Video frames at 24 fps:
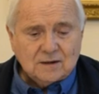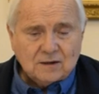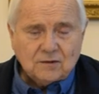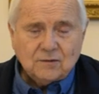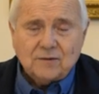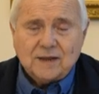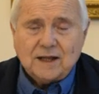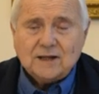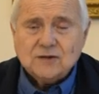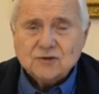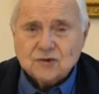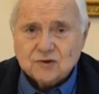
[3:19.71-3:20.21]
Well,
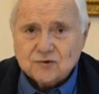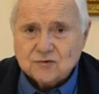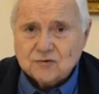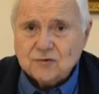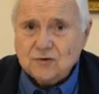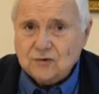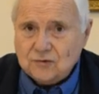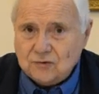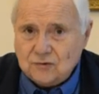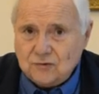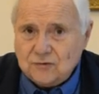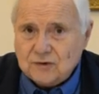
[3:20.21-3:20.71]
that's
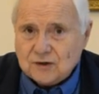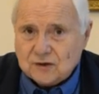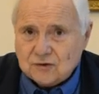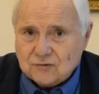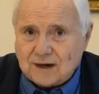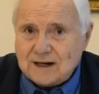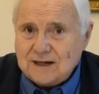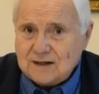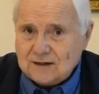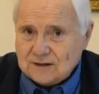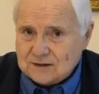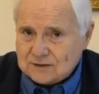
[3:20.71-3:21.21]
true. The
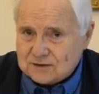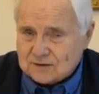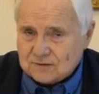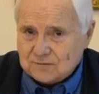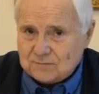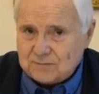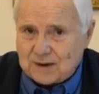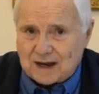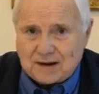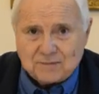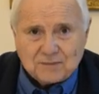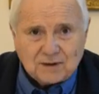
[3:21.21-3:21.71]
greatness
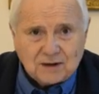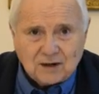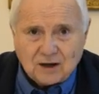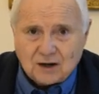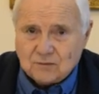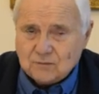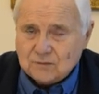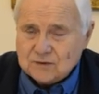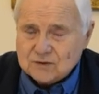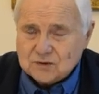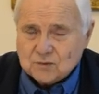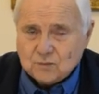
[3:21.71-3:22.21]
of
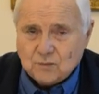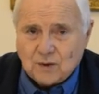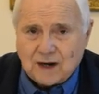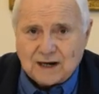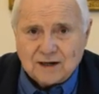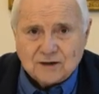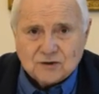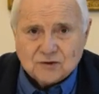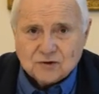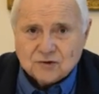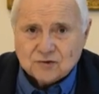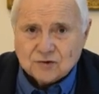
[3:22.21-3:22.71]
Babylon was
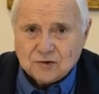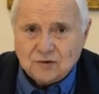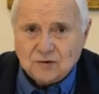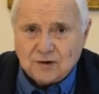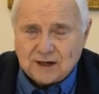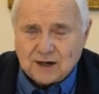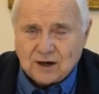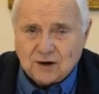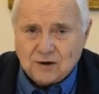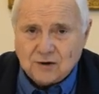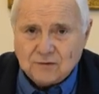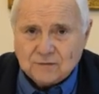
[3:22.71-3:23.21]
well and
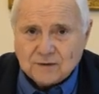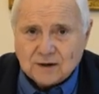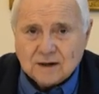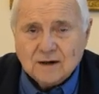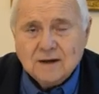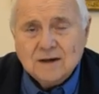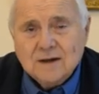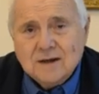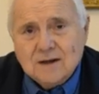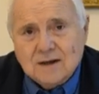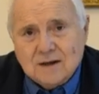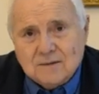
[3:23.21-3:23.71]
truly over,
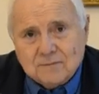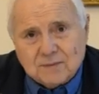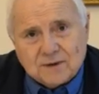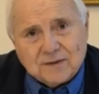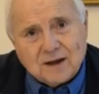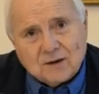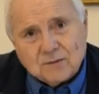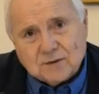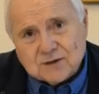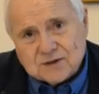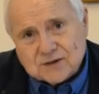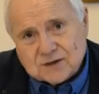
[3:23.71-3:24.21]
but
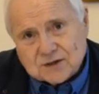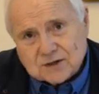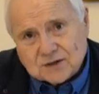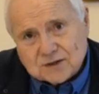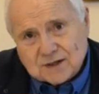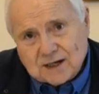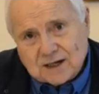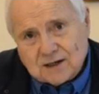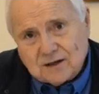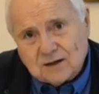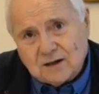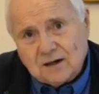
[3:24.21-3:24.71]
there was
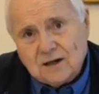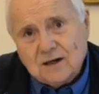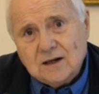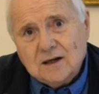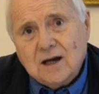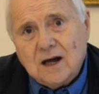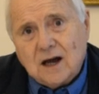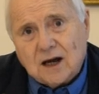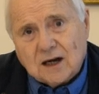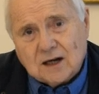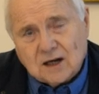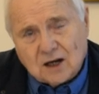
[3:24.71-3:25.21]
still
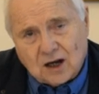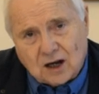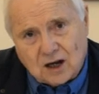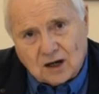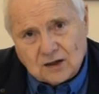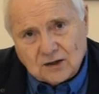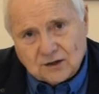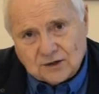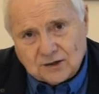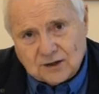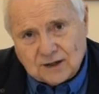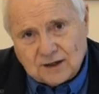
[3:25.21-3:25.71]
a
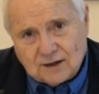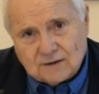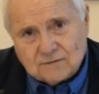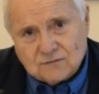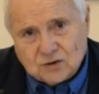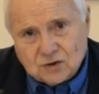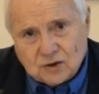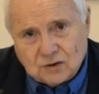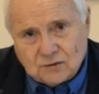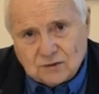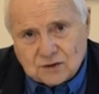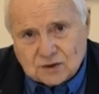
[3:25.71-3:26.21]
colony of
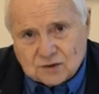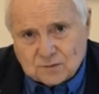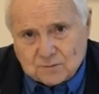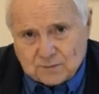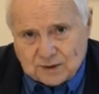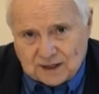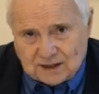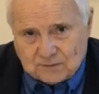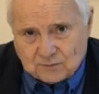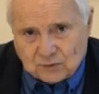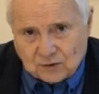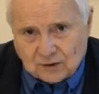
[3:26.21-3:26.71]
Jewish
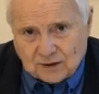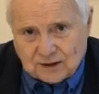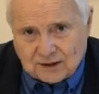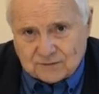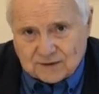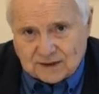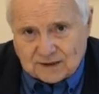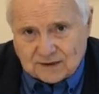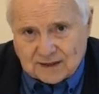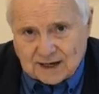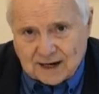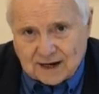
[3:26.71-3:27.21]
people
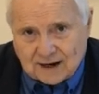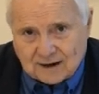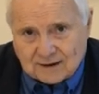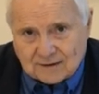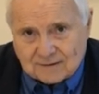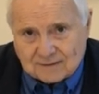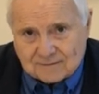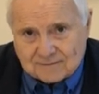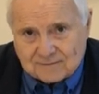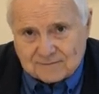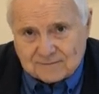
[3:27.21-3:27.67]
living there.